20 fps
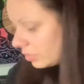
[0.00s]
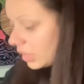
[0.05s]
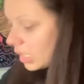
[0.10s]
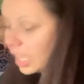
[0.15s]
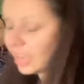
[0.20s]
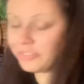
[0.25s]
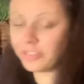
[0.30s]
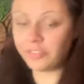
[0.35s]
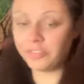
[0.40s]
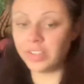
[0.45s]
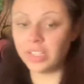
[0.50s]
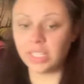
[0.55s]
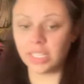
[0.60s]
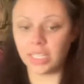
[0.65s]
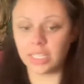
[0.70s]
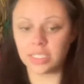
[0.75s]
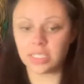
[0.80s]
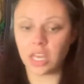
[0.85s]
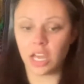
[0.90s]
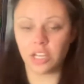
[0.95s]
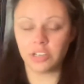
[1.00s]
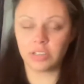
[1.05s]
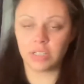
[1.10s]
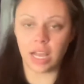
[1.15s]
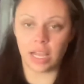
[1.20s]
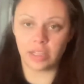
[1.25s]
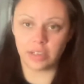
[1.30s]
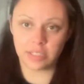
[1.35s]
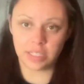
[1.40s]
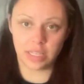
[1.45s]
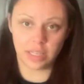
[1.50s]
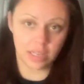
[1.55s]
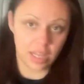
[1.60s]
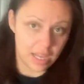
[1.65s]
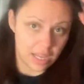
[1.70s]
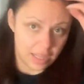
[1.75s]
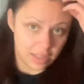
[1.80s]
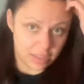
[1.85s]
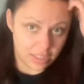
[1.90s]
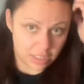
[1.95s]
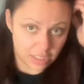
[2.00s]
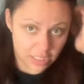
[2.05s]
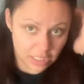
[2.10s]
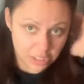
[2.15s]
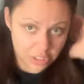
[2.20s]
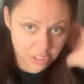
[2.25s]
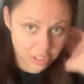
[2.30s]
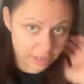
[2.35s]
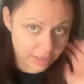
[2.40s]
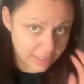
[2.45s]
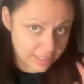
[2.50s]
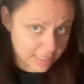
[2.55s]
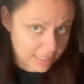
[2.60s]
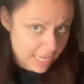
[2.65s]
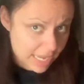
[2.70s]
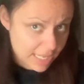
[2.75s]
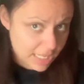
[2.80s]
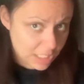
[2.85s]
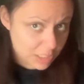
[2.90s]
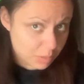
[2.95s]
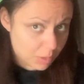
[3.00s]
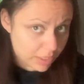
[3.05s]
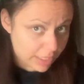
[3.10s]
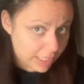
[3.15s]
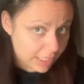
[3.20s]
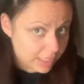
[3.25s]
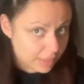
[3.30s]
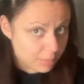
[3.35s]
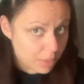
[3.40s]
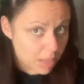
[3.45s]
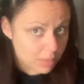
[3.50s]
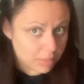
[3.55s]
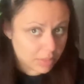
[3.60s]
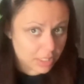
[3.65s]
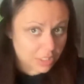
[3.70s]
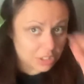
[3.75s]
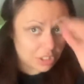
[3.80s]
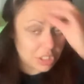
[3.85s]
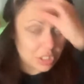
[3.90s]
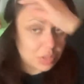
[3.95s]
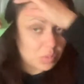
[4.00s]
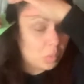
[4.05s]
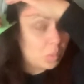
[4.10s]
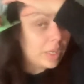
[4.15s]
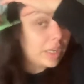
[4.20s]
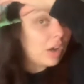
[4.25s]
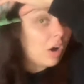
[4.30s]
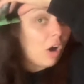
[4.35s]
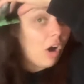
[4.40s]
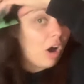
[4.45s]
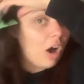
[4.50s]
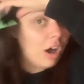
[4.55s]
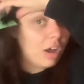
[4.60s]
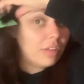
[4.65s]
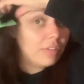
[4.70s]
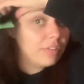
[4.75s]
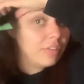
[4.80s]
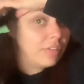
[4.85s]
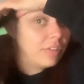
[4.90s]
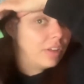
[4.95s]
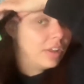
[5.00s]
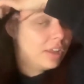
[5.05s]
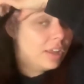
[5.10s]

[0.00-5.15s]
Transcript: if a filling is $100 and the insurance is 80/20 and blah, like she just went off.